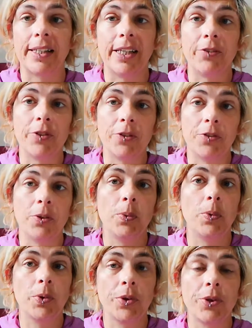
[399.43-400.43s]
Even if you
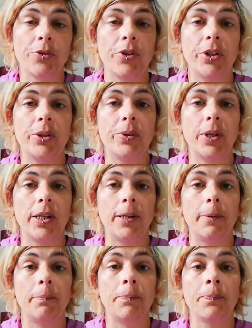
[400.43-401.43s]
walk through
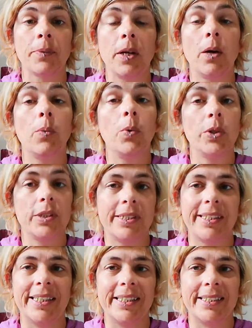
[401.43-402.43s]
a wood
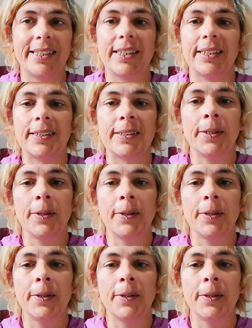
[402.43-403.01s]
these days,